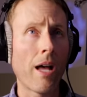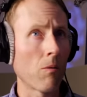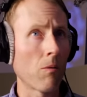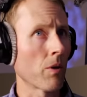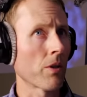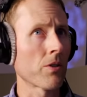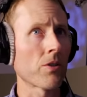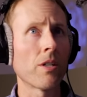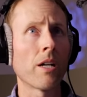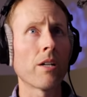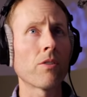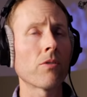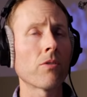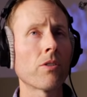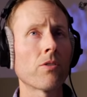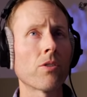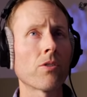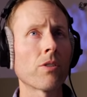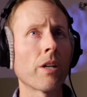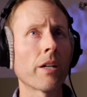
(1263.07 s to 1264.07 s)
that works
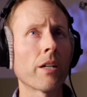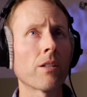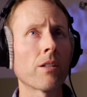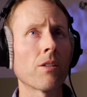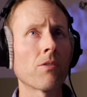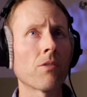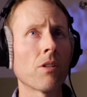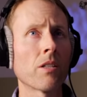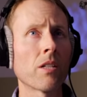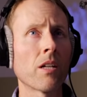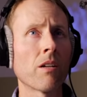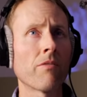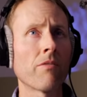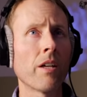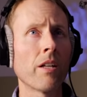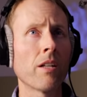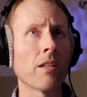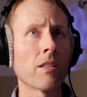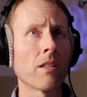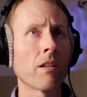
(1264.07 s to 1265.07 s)
nicely, just like it does on the F
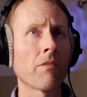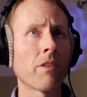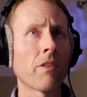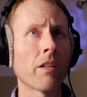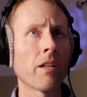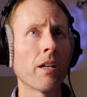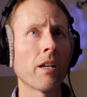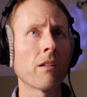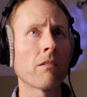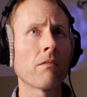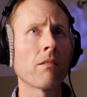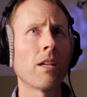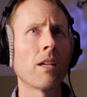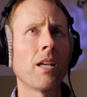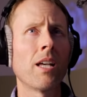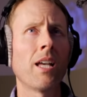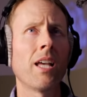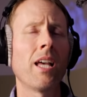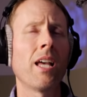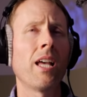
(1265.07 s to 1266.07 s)
eight and the F eight N.
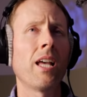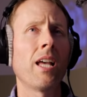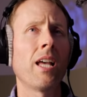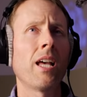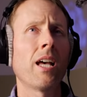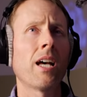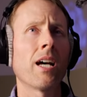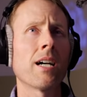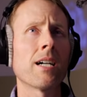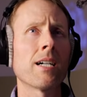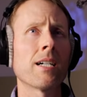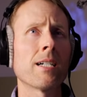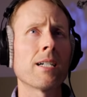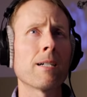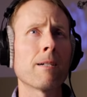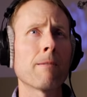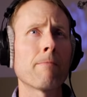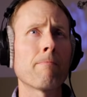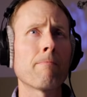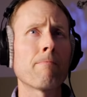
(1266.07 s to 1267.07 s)

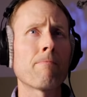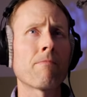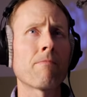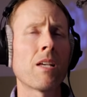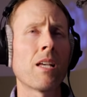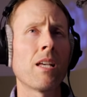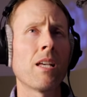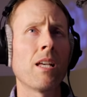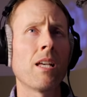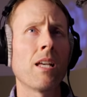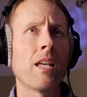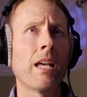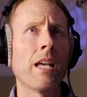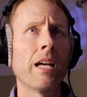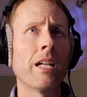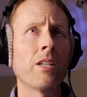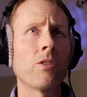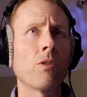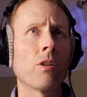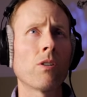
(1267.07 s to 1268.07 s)
Um,
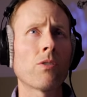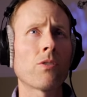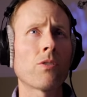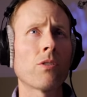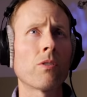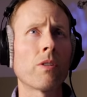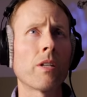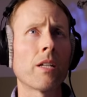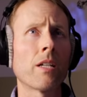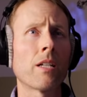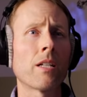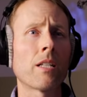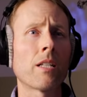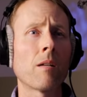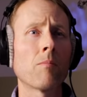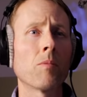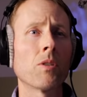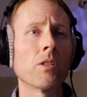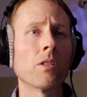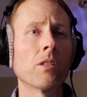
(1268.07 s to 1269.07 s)
and you also get,
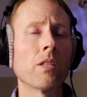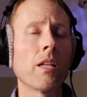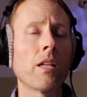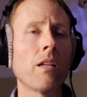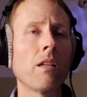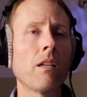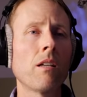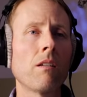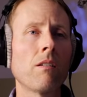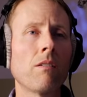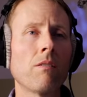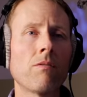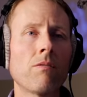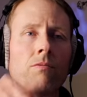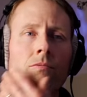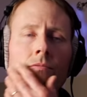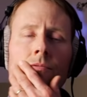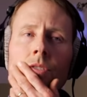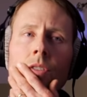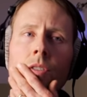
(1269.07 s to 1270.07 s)
I believe,
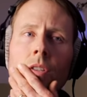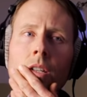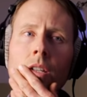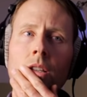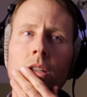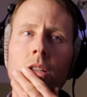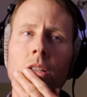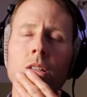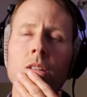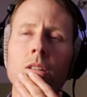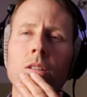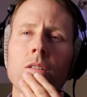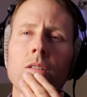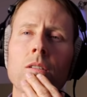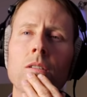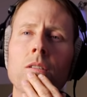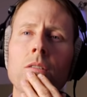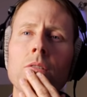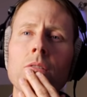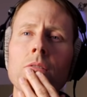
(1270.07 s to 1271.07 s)
you get the
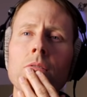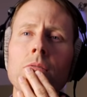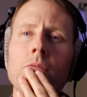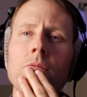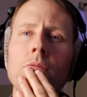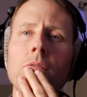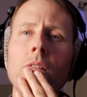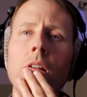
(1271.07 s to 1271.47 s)
new,